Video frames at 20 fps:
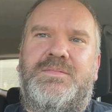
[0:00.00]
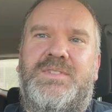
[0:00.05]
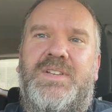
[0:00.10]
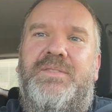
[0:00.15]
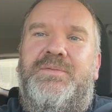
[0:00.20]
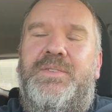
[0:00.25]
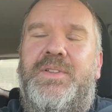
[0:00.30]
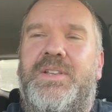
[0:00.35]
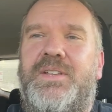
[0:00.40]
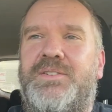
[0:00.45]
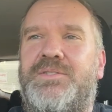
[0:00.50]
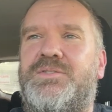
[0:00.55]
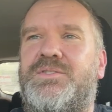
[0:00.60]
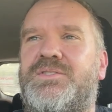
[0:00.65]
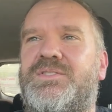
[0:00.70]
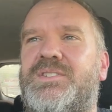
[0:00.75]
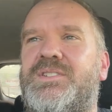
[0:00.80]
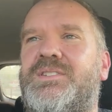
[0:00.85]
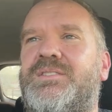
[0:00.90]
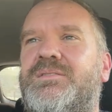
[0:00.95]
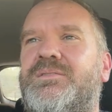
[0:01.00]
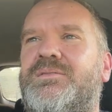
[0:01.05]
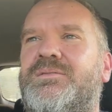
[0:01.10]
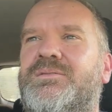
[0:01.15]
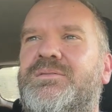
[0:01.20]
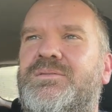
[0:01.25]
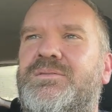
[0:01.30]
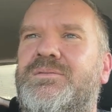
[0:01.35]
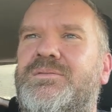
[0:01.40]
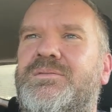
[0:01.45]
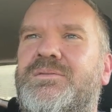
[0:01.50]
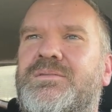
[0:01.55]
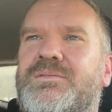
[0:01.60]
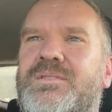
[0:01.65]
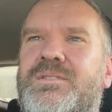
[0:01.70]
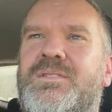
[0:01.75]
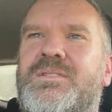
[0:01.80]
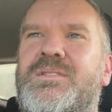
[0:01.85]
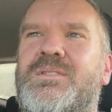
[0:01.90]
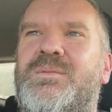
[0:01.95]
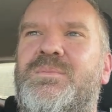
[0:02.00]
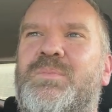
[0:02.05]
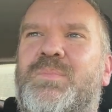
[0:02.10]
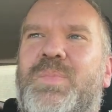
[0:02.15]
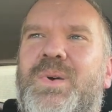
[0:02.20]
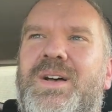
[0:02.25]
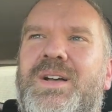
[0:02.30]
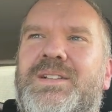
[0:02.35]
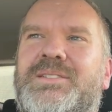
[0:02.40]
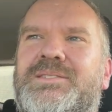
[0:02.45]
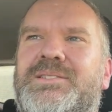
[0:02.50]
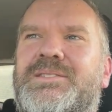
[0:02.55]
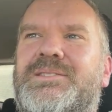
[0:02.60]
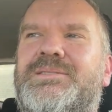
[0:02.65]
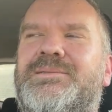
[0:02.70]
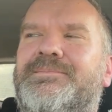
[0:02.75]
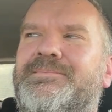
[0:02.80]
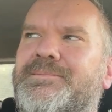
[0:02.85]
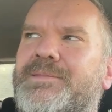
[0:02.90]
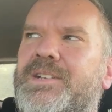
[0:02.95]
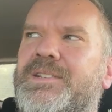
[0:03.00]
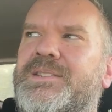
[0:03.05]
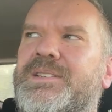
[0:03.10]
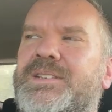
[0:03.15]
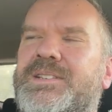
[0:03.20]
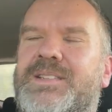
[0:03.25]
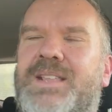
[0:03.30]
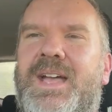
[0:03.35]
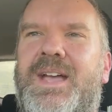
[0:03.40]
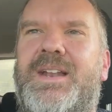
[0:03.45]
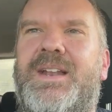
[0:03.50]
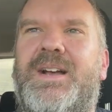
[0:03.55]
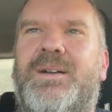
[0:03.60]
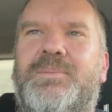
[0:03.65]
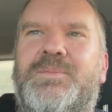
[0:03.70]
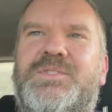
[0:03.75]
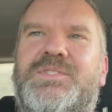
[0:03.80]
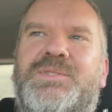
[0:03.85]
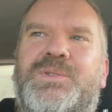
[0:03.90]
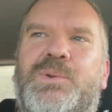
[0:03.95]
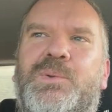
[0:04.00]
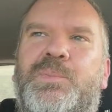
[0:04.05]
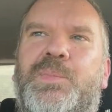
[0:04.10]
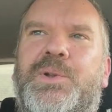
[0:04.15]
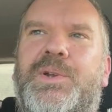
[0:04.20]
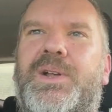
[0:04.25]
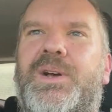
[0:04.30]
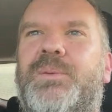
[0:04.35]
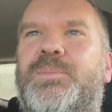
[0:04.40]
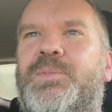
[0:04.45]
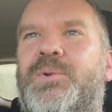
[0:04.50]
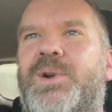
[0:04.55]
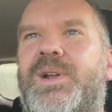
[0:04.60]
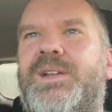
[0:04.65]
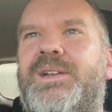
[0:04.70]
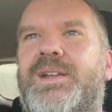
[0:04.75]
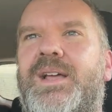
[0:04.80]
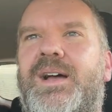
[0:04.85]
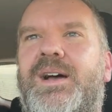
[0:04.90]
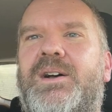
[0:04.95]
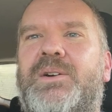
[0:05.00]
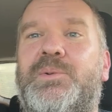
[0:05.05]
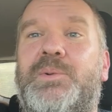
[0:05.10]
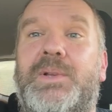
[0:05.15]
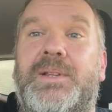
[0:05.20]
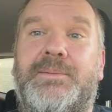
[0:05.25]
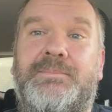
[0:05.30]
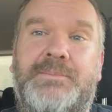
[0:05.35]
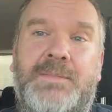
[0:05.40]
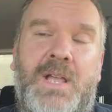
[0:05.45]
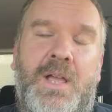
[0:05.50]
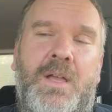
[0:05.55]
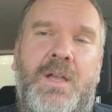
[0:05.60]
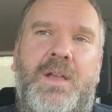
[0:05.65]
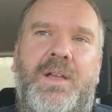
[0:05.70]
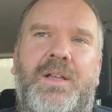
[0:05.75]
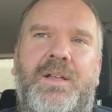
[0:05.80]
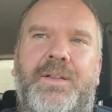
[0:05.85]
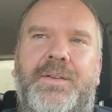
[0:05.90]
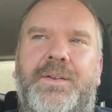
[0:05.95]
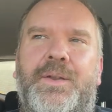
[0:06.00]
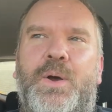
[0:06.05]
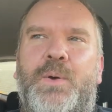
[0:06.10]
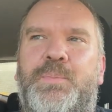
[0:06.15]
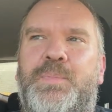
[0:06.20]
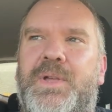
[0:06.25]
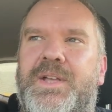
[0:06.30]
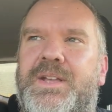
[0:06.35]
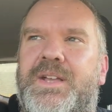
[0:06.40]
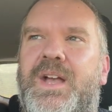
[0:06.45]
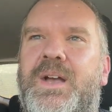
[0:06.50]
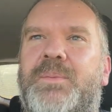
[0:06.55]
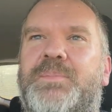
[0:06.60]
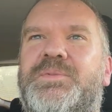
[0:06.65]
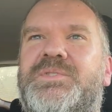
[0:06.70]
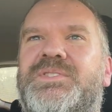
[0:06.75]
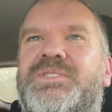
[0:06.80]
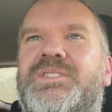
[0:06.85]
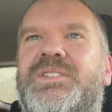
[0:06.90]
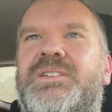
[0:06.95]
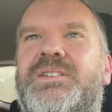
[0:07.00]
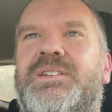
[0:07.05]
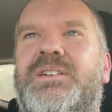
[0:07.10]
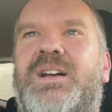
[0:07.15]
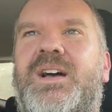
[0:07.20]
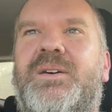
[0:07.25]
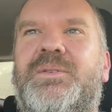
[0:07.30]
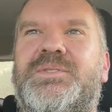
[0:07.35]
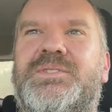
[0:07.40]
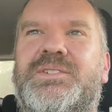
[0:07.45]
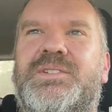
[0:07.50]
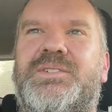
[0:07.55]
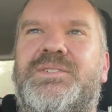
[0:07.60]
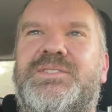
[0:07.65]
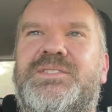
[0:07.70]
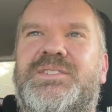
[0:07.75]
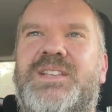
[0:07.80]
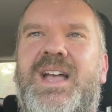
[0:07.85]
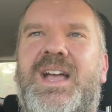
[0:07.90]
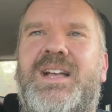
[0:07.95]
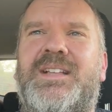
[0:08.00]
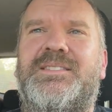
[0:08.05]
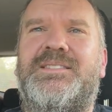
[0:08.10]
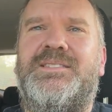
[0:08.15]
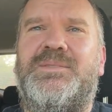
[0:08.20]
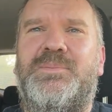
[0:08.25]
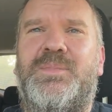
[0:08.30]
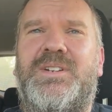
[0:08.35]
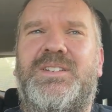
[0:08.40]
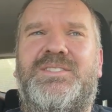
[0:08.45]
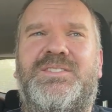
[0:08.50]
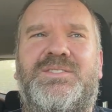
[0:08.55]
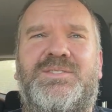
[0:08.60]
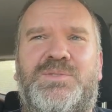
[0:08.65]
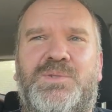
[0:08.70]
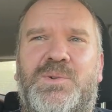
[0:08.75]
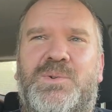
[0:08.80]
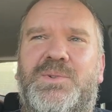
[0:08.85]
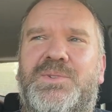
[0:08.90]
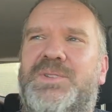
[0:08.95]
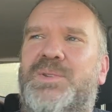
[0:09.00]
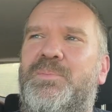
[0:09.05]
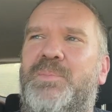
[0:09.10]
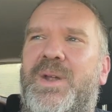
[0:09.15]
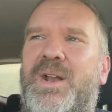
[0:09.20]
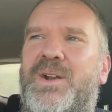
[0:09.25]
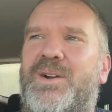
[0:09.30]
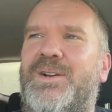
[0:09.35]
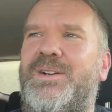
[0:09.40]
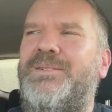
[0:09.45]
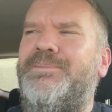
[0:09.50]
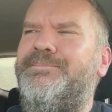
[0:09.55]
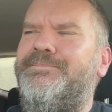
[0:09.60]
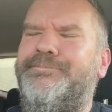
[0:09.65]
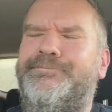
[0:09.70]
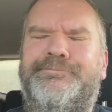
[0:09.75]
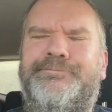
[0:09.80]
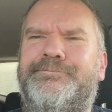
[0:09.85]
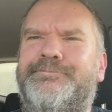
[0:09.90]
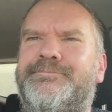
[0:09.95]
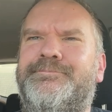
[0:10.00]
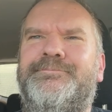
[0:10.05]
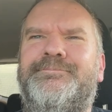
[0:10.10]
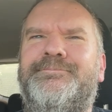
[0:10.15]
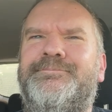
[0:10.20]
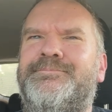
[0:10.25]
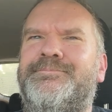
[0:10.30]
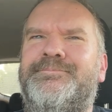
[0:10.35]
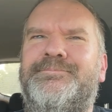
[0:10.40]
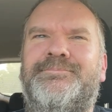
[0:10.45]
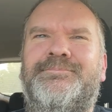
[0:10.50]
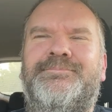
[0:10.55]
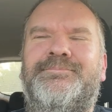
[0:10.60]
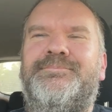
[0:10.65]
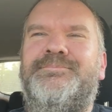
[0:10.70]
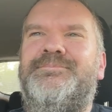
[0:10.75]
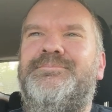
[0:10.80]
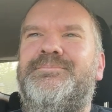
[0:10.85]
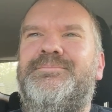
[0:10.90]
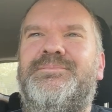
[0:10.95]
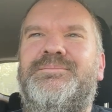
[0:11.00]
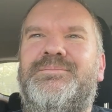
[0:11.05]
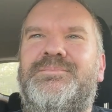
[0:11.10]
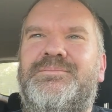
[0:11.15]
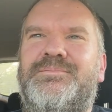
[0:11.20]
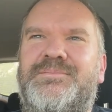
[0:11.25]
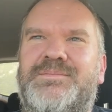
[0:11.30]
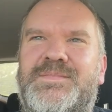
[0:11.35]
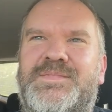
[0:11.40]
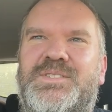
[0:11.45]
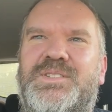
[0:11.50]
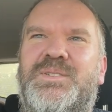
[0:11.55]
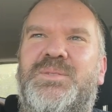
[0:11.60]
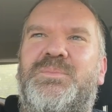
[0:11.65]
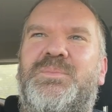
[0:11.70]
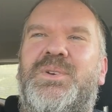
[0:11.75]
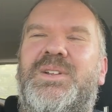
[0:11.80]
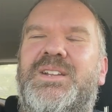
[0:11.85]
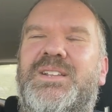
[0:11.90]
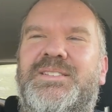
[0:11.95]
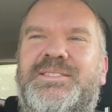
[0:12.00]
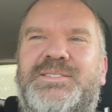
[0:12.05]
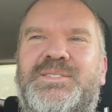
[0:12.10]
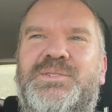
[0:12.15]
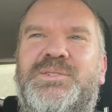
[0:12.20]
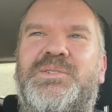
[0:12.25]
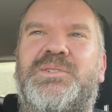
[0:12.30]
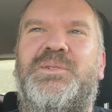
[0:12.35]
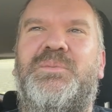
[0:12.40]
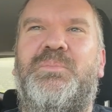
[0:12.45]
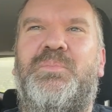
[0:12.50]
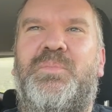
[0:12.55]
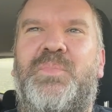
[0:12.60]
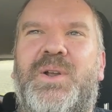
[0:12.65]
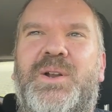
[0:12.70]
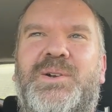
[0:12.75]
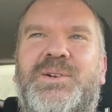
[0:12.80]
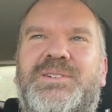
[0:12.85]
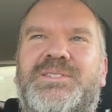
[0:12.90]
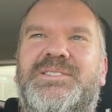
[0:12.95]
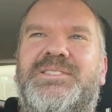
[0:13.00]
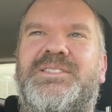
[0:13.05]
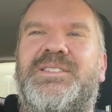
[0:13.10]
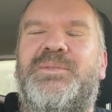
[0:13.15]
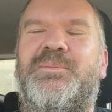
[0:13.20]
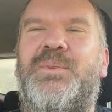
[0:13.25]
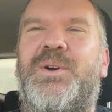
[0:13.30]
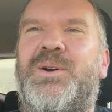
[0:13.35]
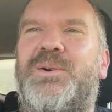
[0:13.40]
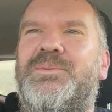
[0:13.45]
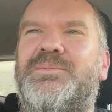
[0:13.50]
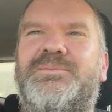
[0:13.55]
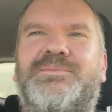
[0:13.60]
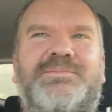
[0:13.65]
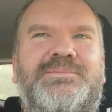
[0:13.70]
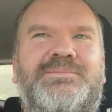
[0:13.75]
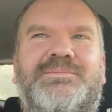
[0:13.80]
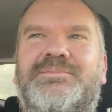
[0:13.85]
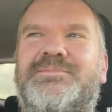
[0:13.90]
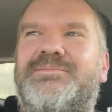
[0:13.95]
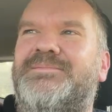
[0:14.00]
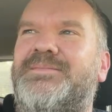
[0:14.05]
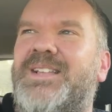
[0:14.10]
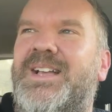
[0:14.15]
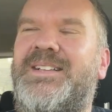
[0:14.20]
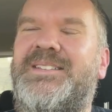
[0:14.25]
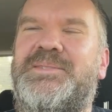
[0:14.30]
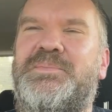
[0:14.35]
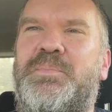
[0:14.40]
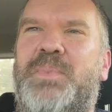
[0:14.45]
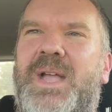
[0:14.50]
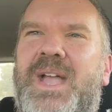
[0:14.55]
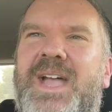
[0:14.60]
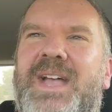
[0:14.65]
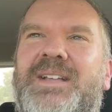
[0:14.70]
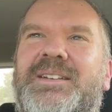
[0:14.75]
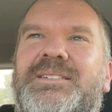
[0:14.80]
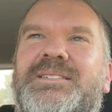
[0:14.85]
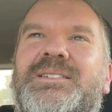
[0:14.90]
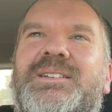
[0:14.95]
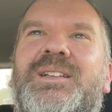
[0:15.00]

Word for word: Definitely interesting but nothing that I'm scooping up right now and no pickups. I was a little sad. Somebody stole the Baron. Somebody took Baron Zemo. That's bad.